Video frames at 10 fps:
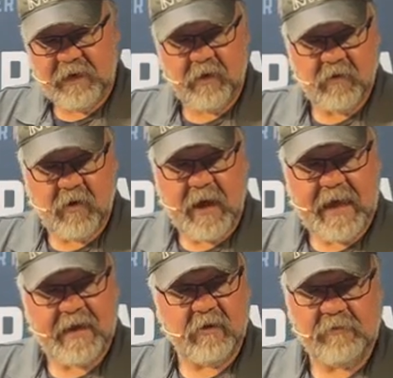here in
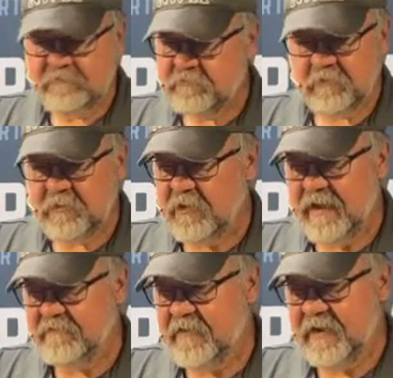Ohio, we
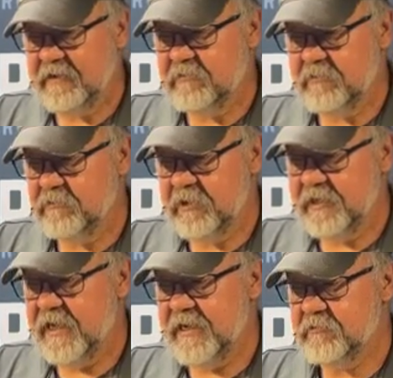don't have
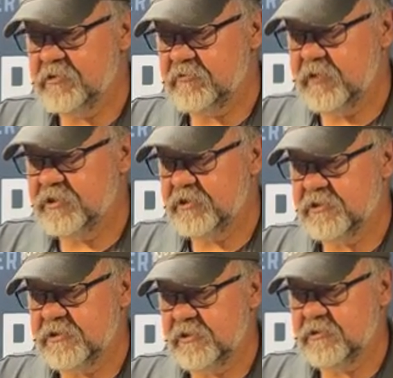really any
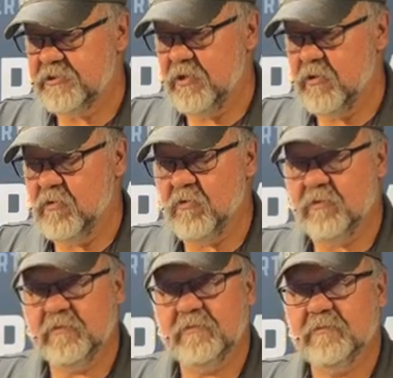restrictions. There's
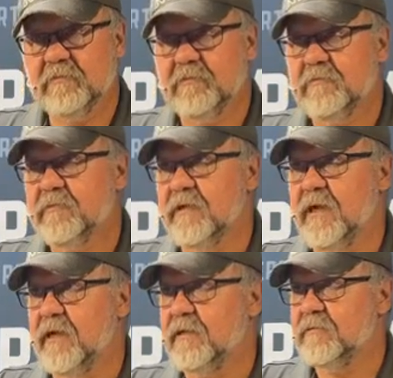no
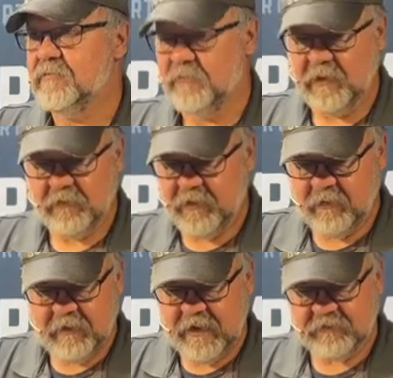
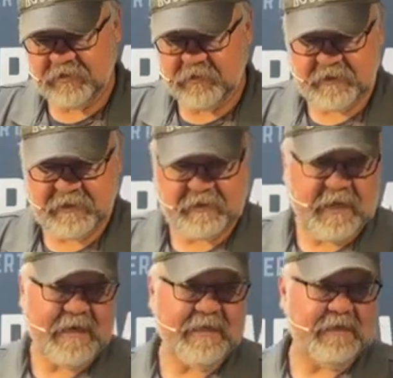we're not restricted
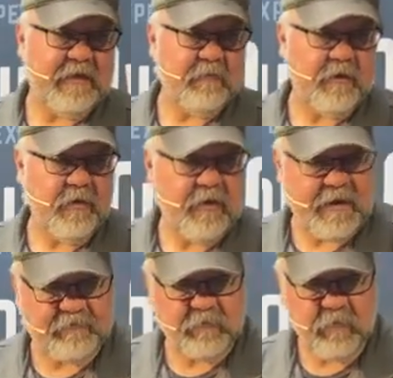to anything. We don't
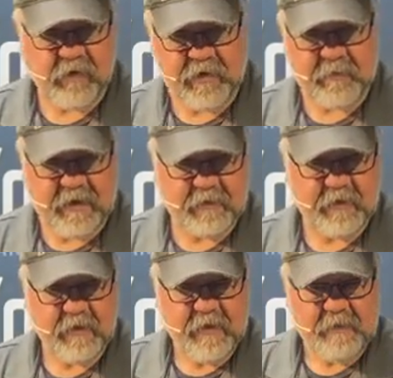have to worry about
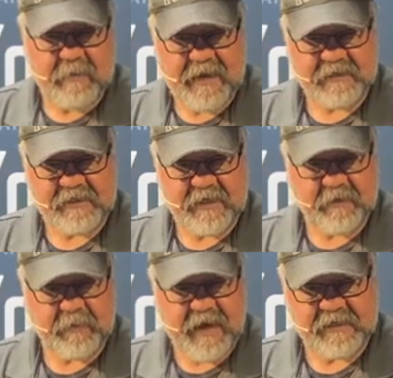magazine
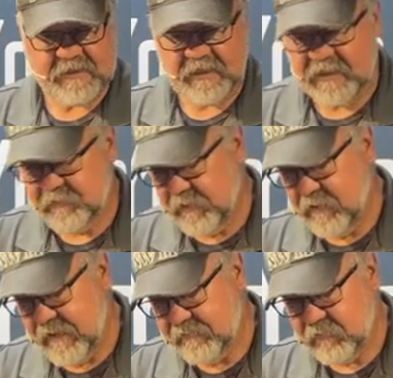capacities. We
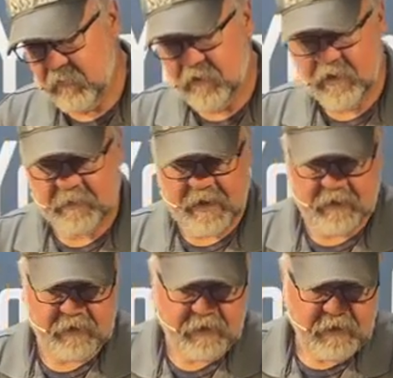don't have to worry
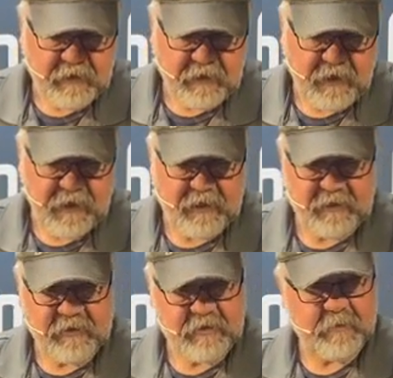about
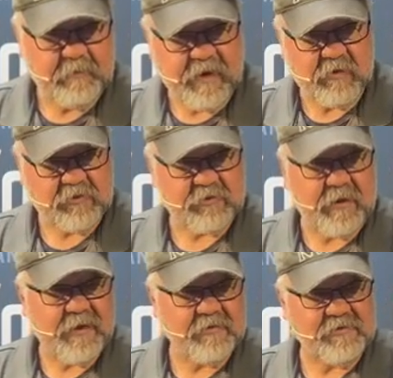barrel
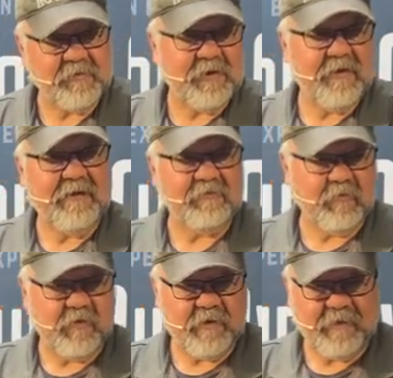shrouds. We don't have
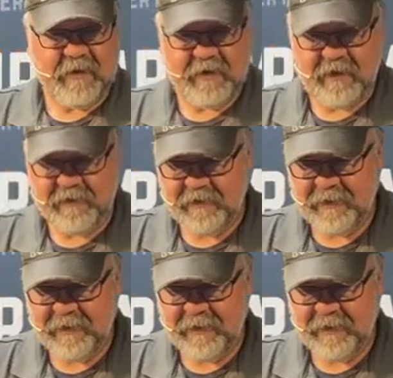to worry about